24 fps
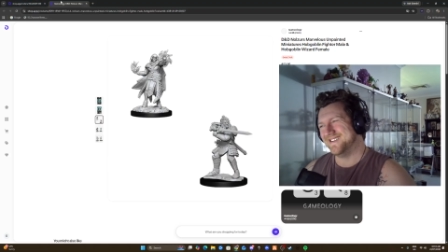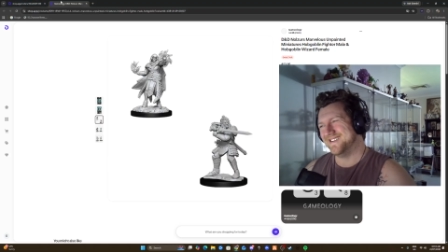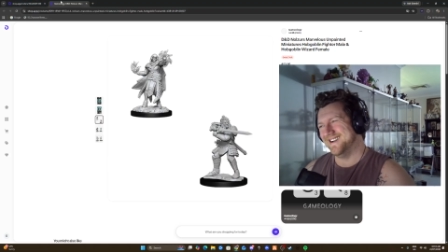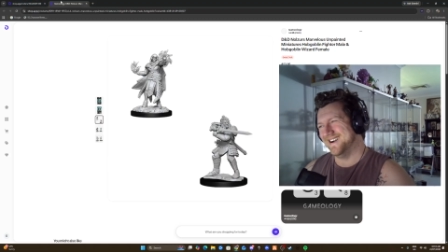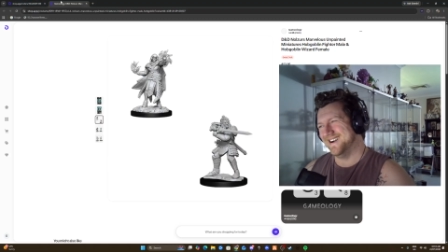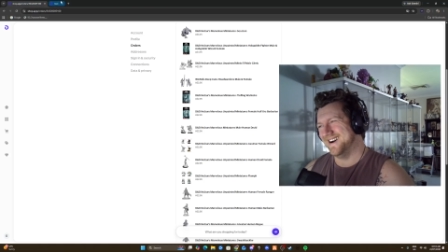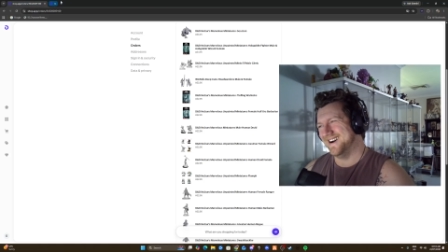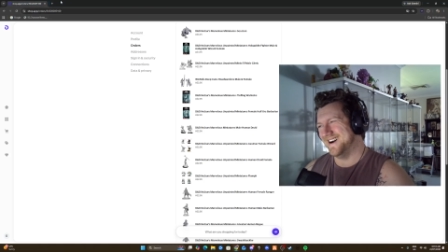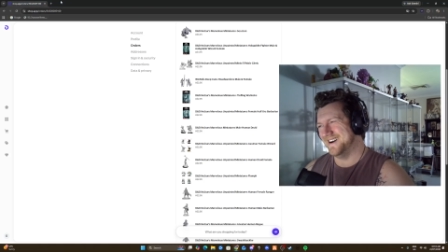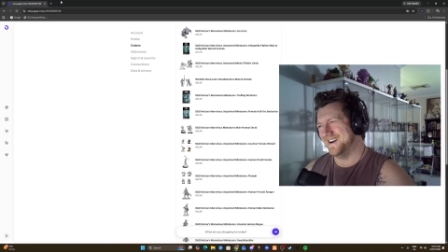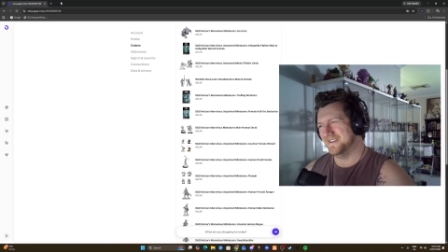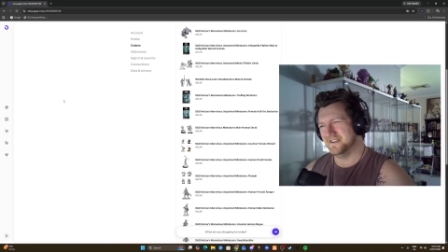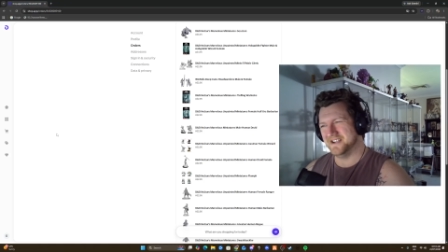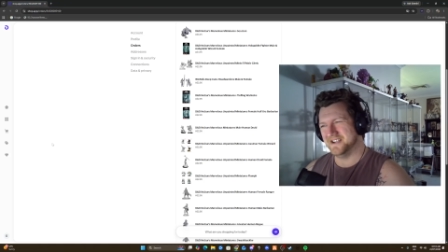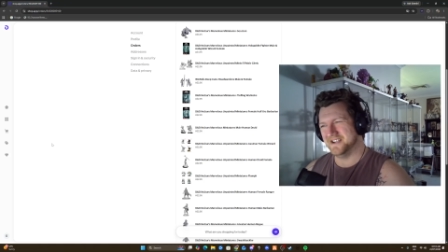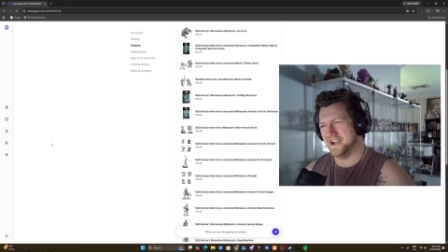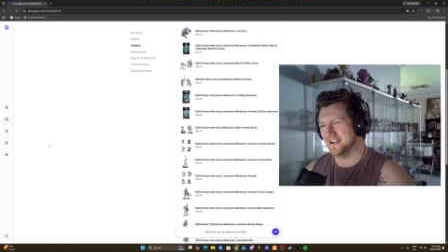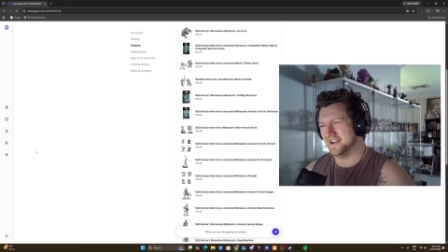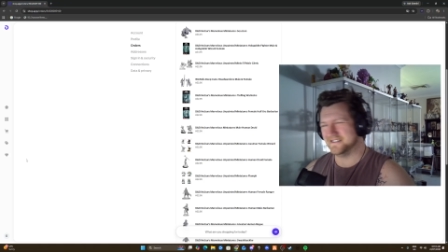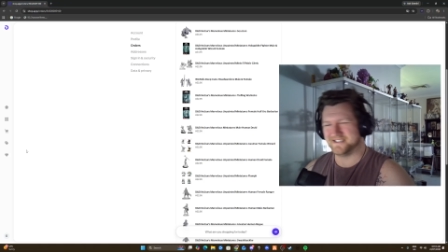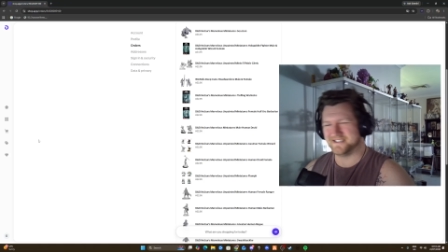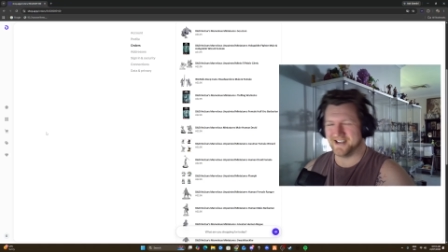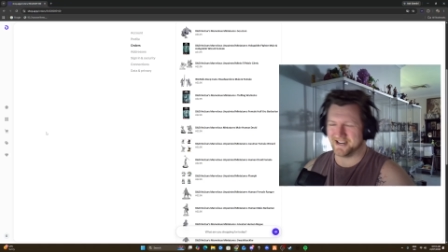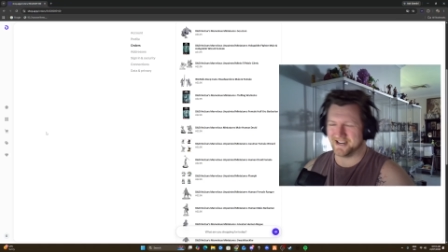yeah,
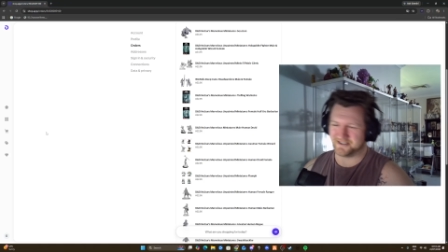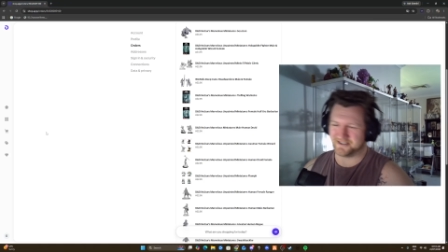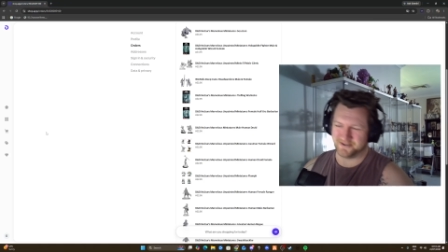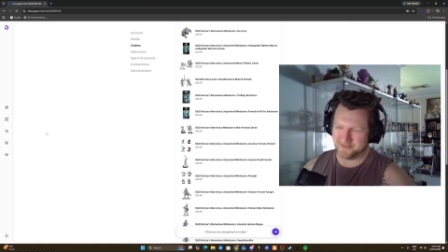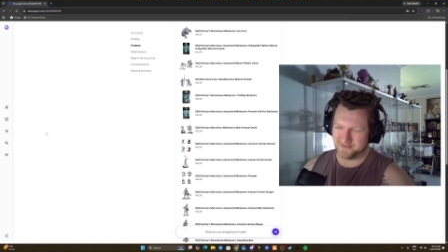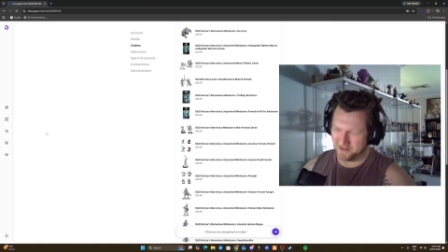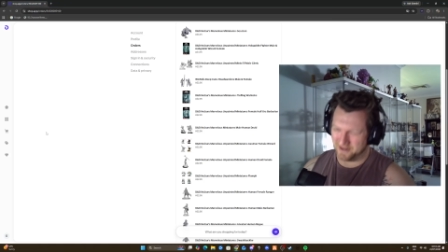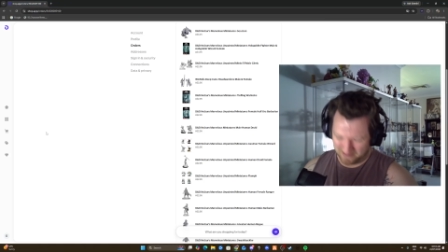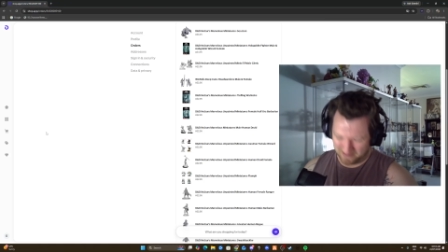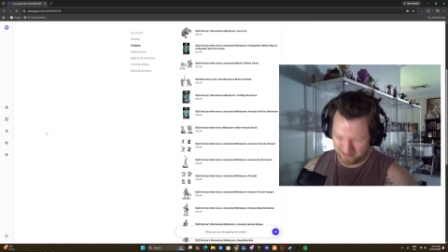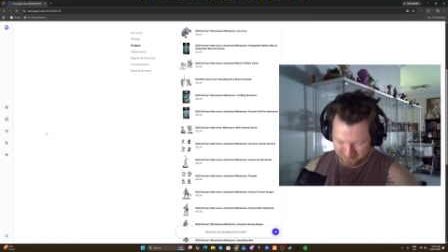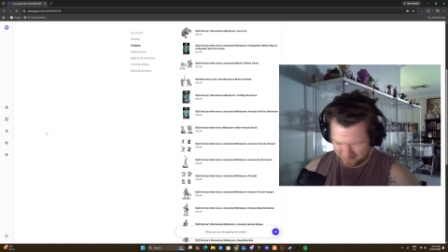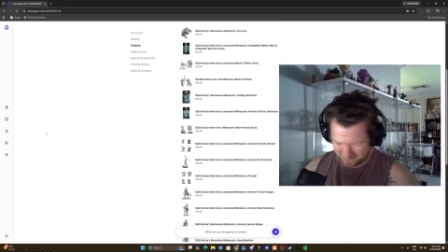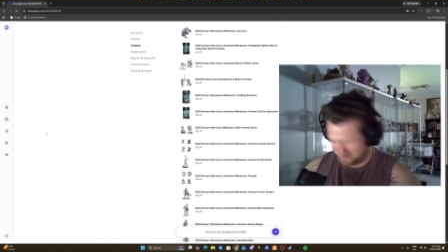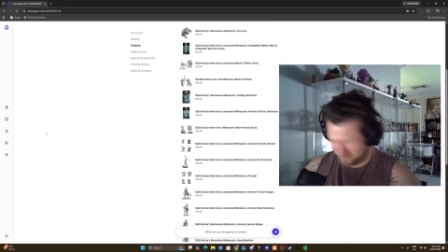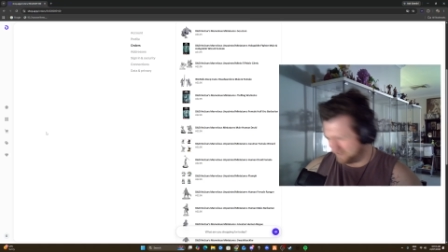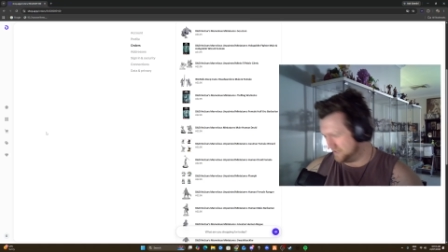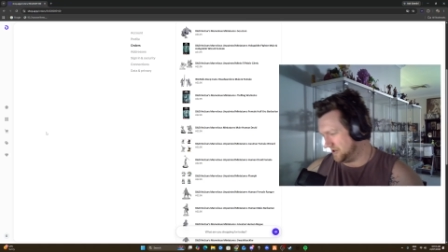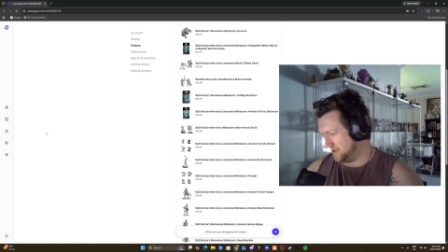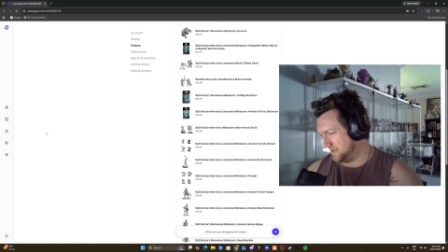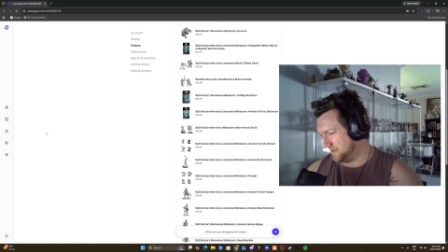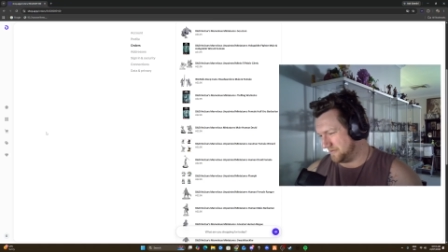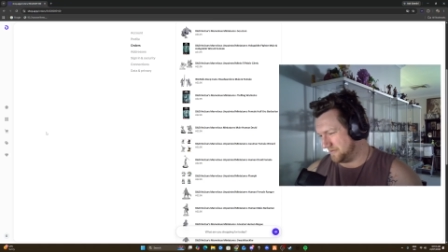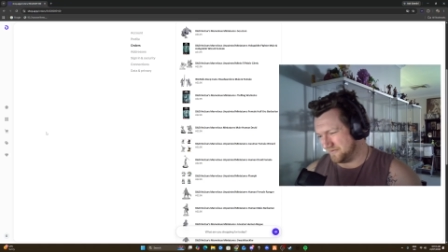it's an extra $1 on
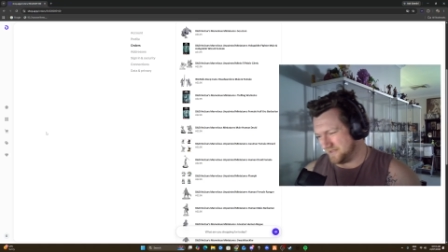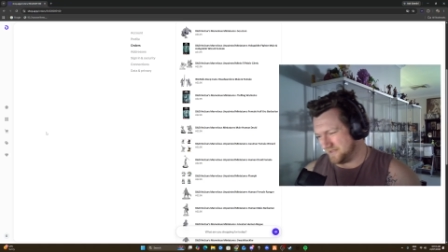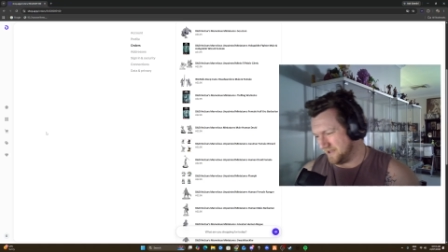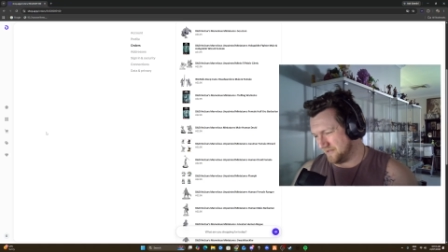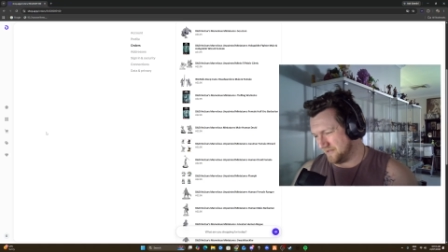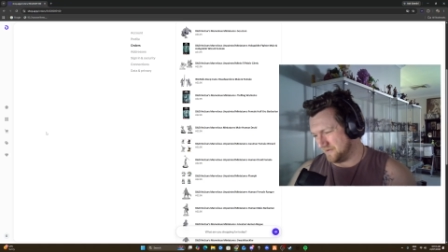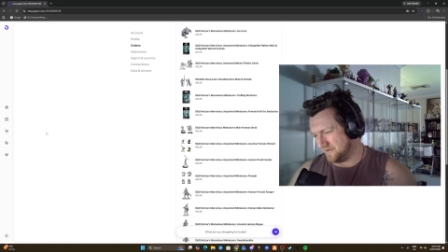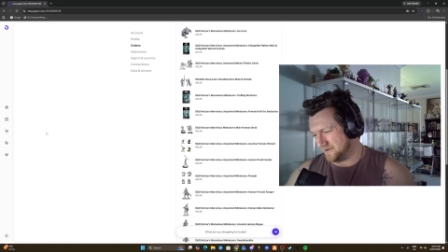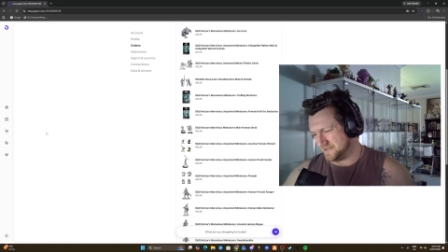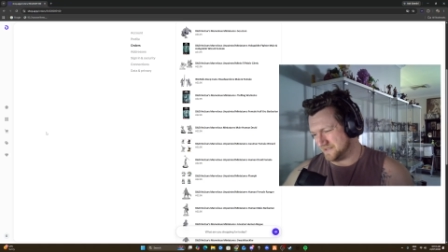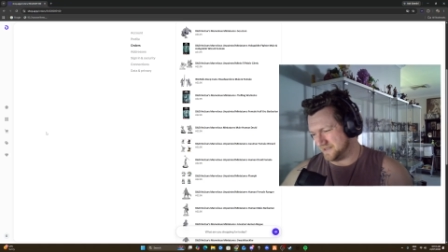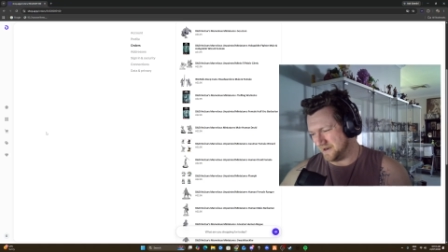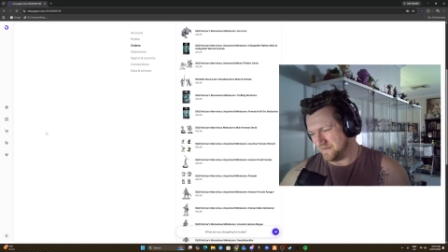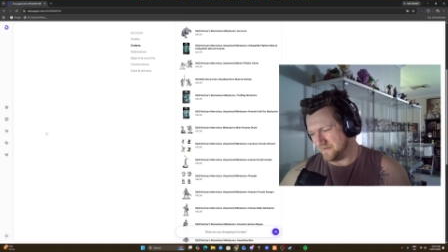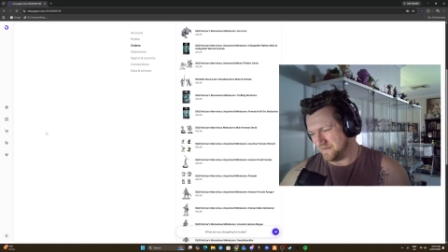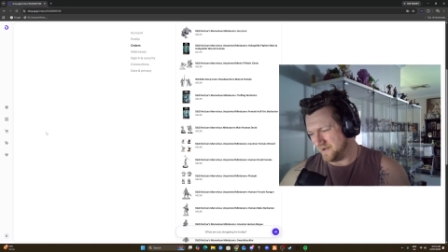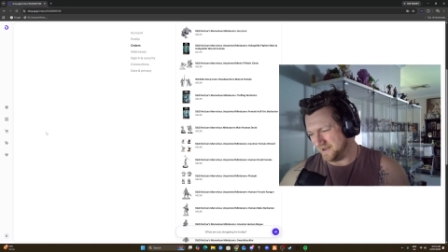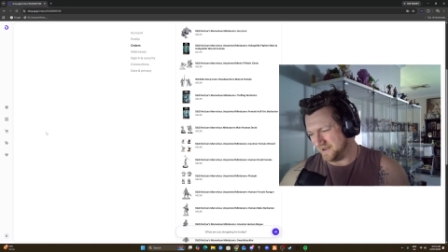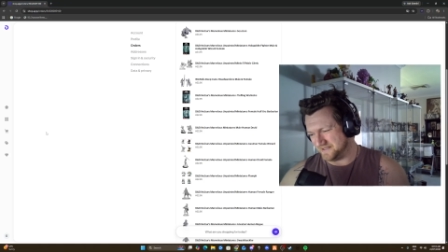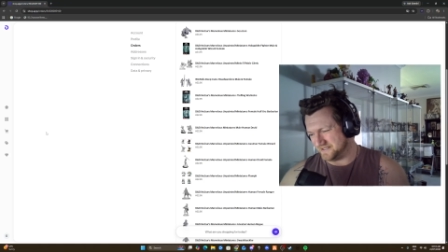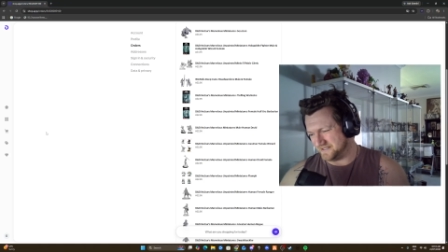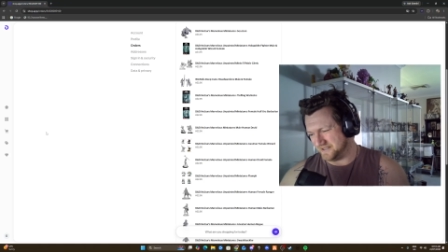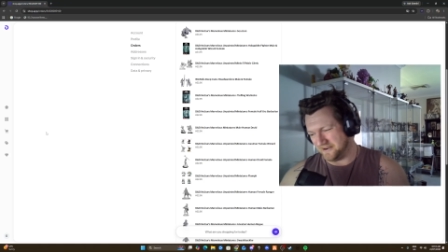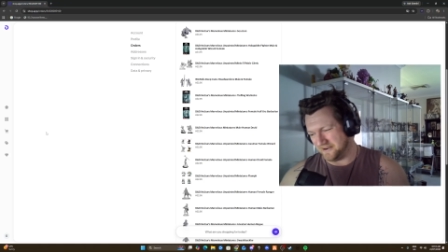top of the other ones that I
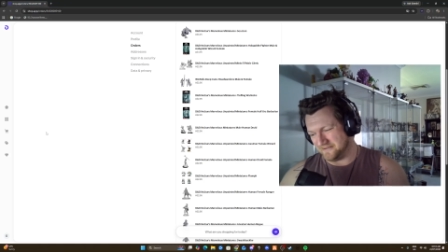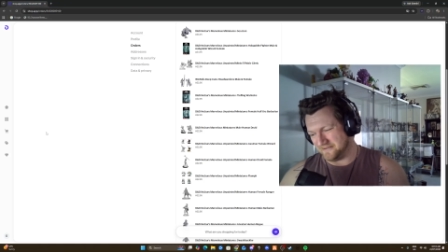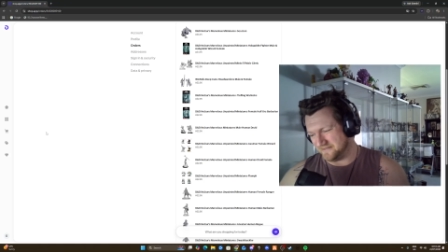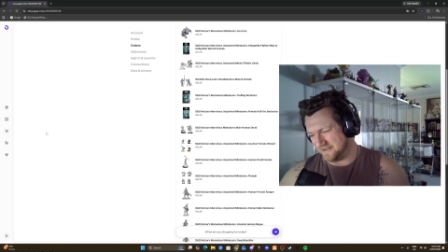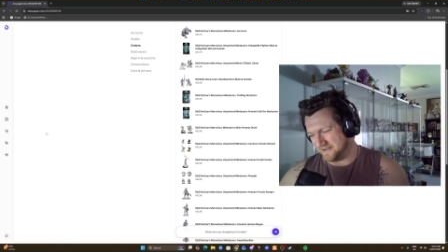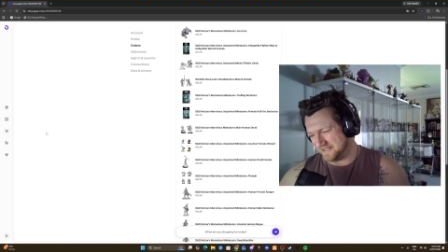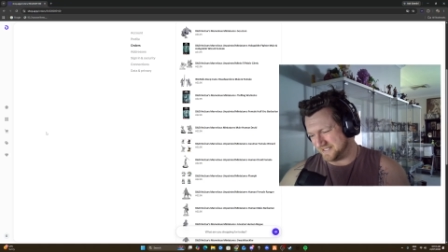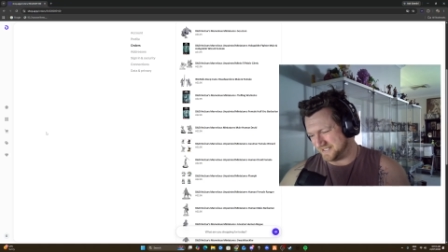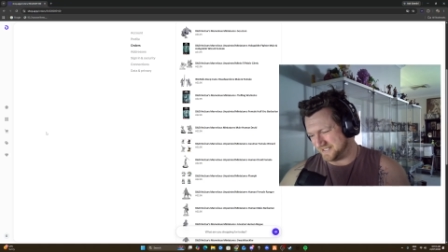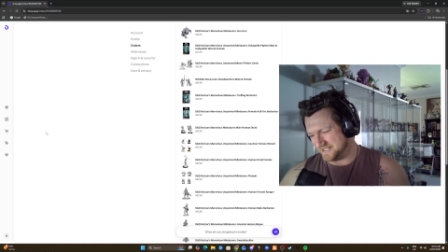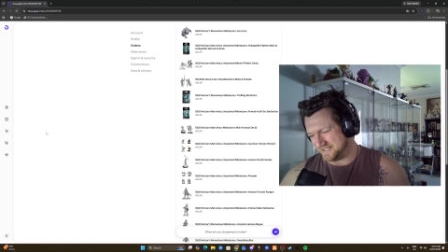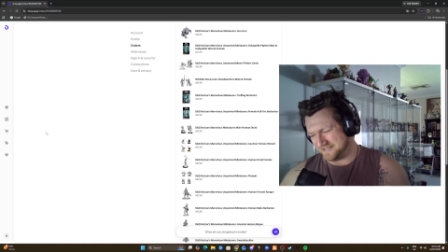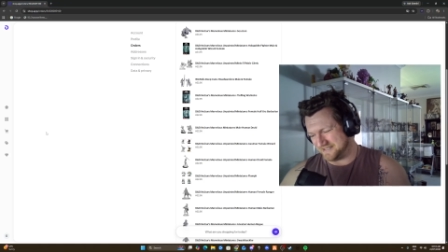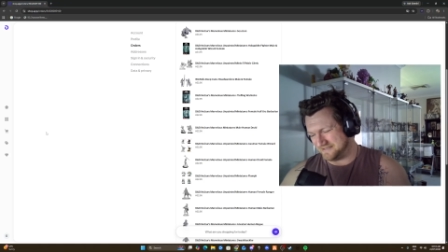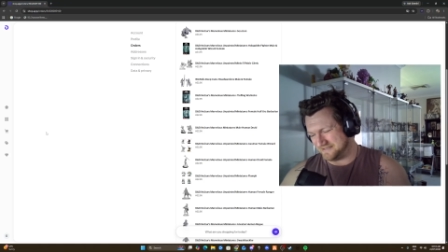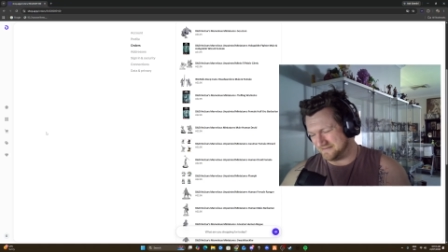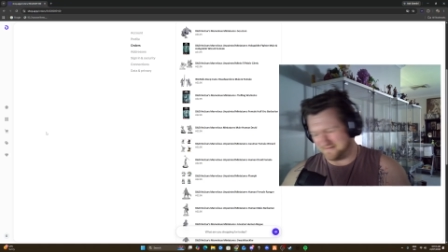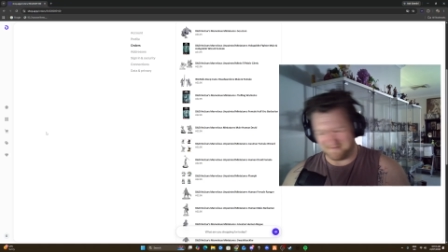paid. So it's